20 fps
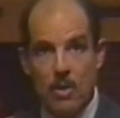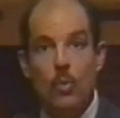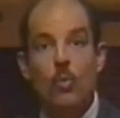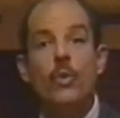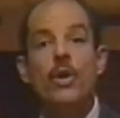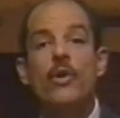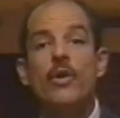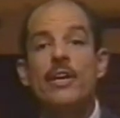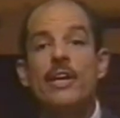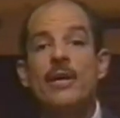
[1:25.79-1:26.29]

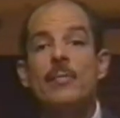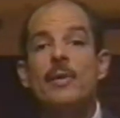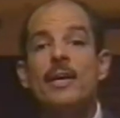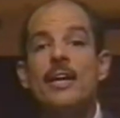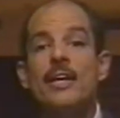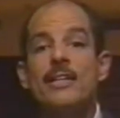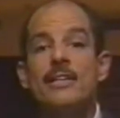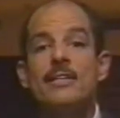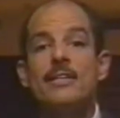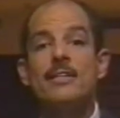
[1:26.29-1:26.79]
We're at
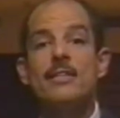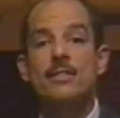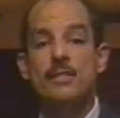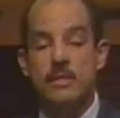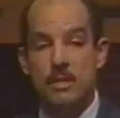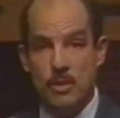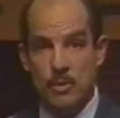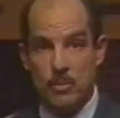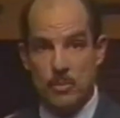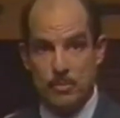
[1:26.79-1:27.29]
MIT's
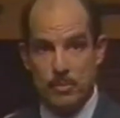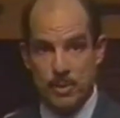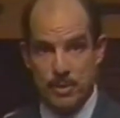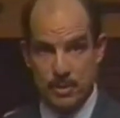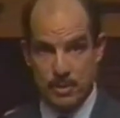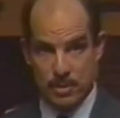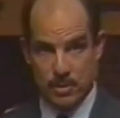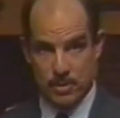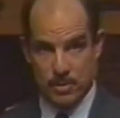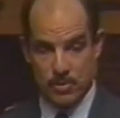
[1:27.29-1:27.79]
Sloan
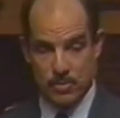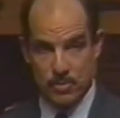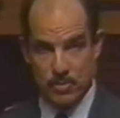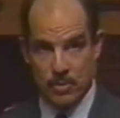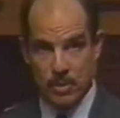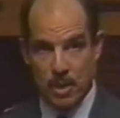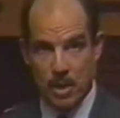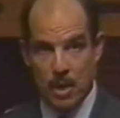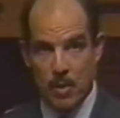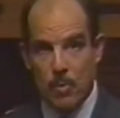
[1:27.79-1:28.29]
Business School,
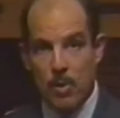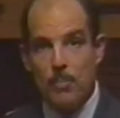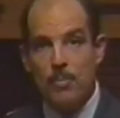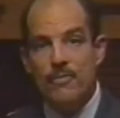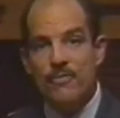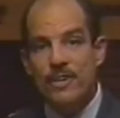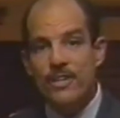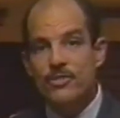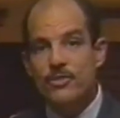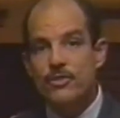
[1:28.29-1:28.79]
where
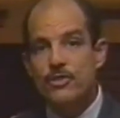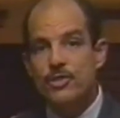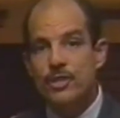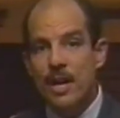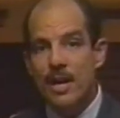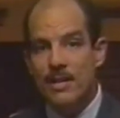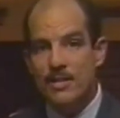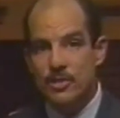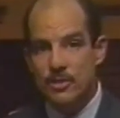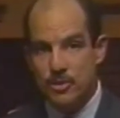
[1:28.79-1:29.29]
Professor
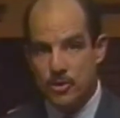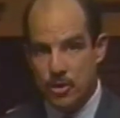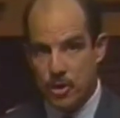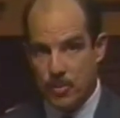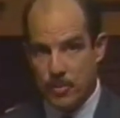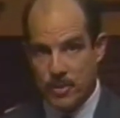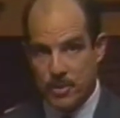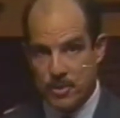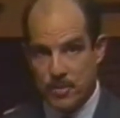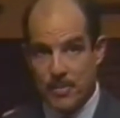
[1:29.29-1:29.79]
John
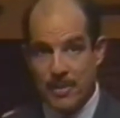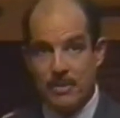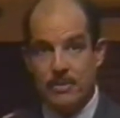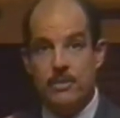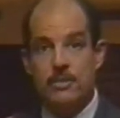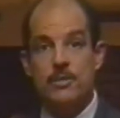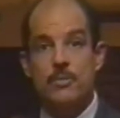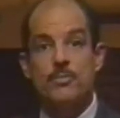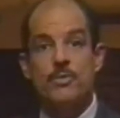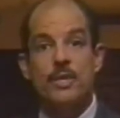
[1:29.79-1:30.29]
Sterman is about to
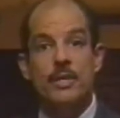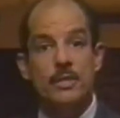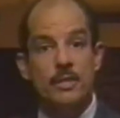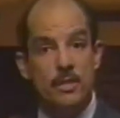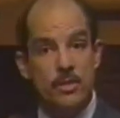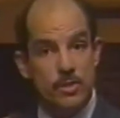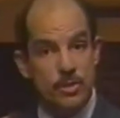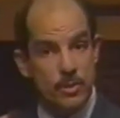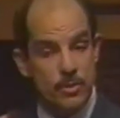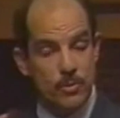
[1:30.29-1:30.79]
subject
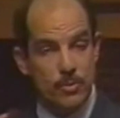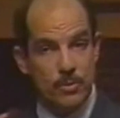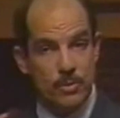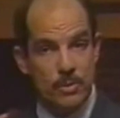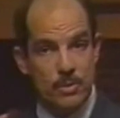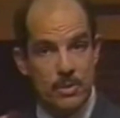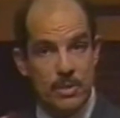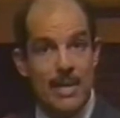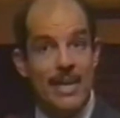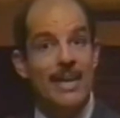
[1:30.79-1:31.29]
his
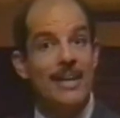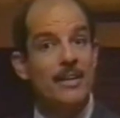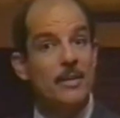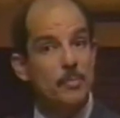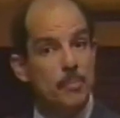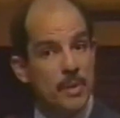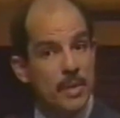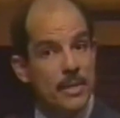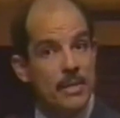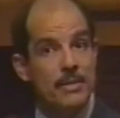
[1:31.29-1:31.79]
students and
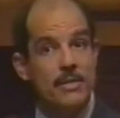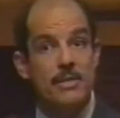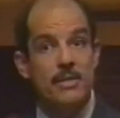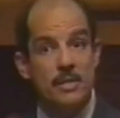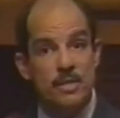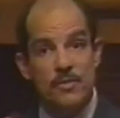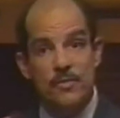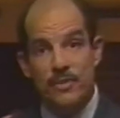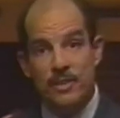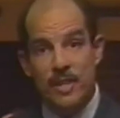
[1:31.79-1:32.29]
me to
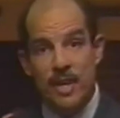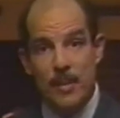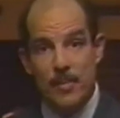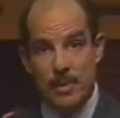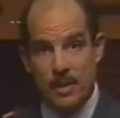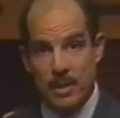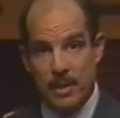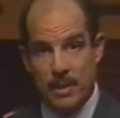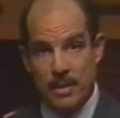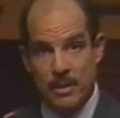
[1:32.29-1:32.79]
this
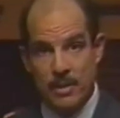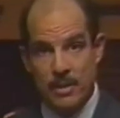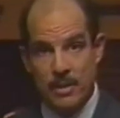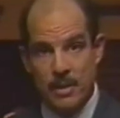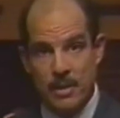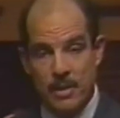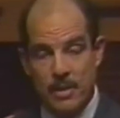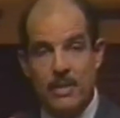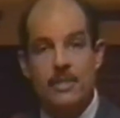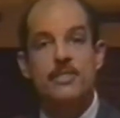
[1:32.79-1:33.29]
phenomenon
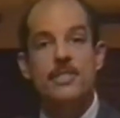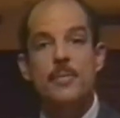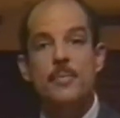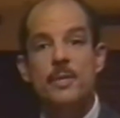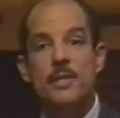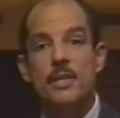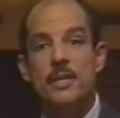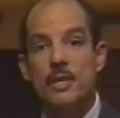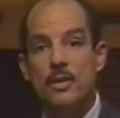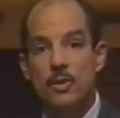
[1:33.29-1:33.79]
in
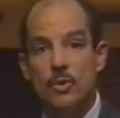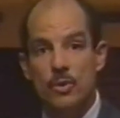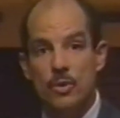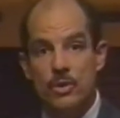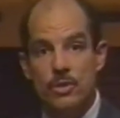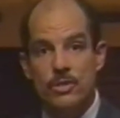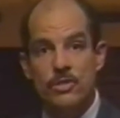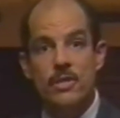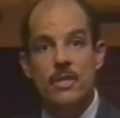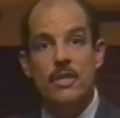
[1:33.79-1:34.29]
something he
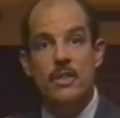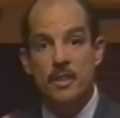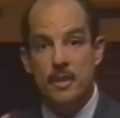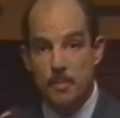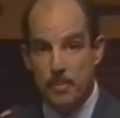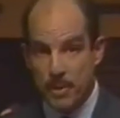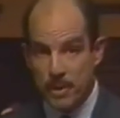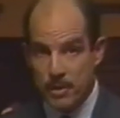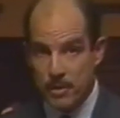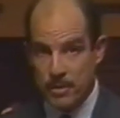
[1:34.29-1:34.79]
calls the
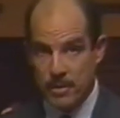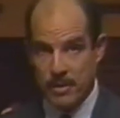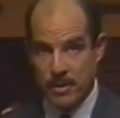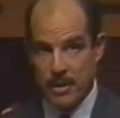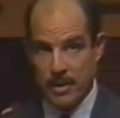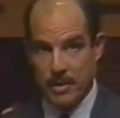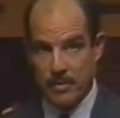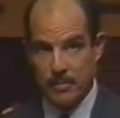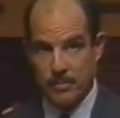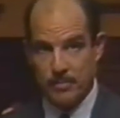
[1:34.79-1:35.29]
beer
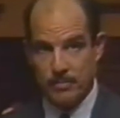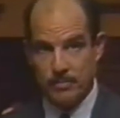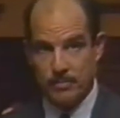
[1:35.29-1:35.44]
game.